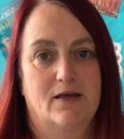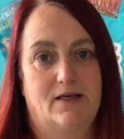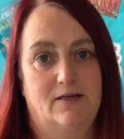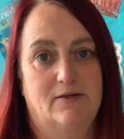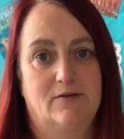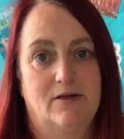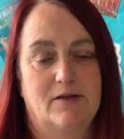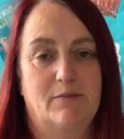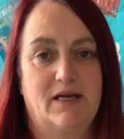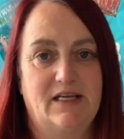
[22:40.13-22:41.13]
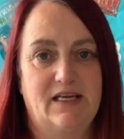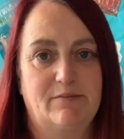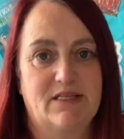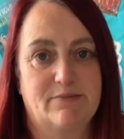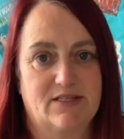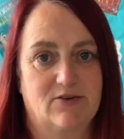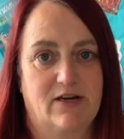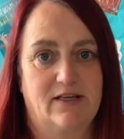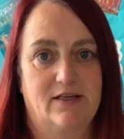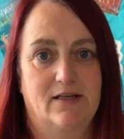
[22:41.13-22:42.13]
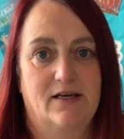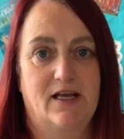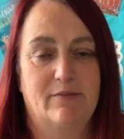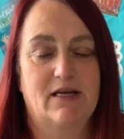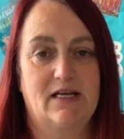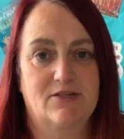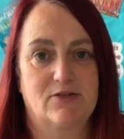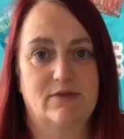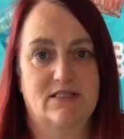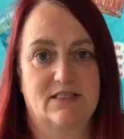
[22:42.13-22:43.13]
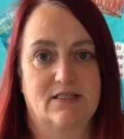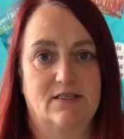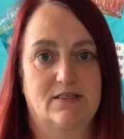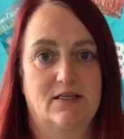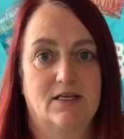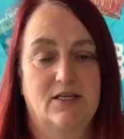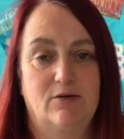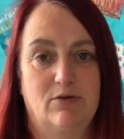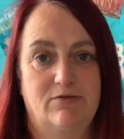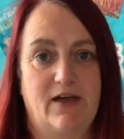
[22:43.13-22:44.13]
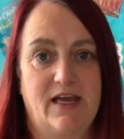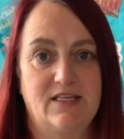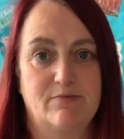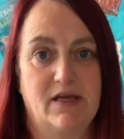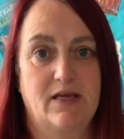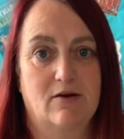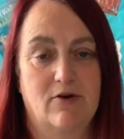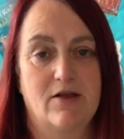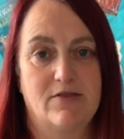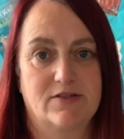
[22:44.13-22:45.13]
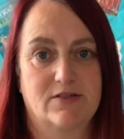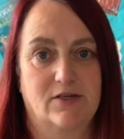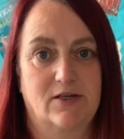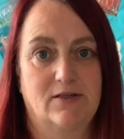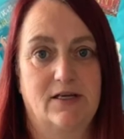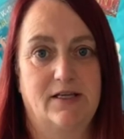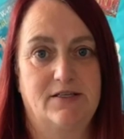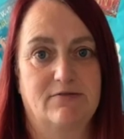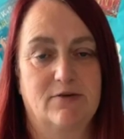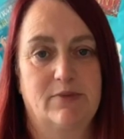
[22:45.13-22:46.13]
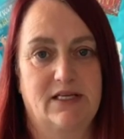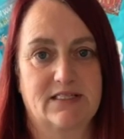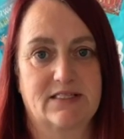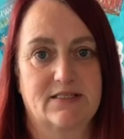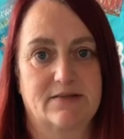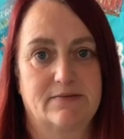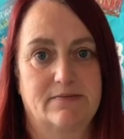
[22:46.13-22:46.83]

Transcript: Hello, my name is Miss Green and I'm a classroom assistant. You will find me around the school in different places.